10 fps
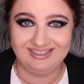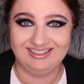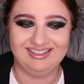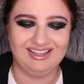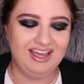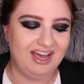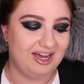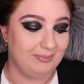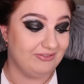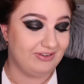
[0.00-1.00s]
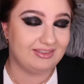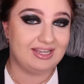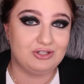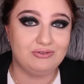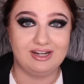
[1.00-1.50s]
In fact,
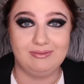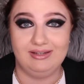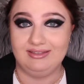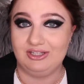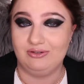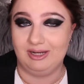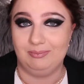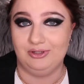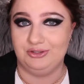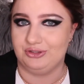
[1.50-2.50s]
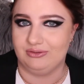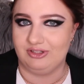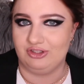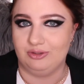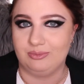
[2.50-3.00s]
they do recommend that you upload your
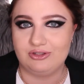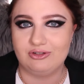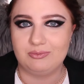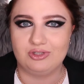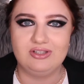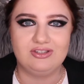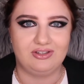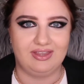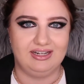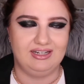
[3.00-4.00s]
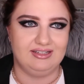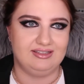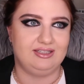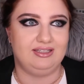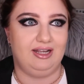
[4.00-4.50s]
original prescription so that it
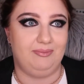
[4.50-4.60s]
is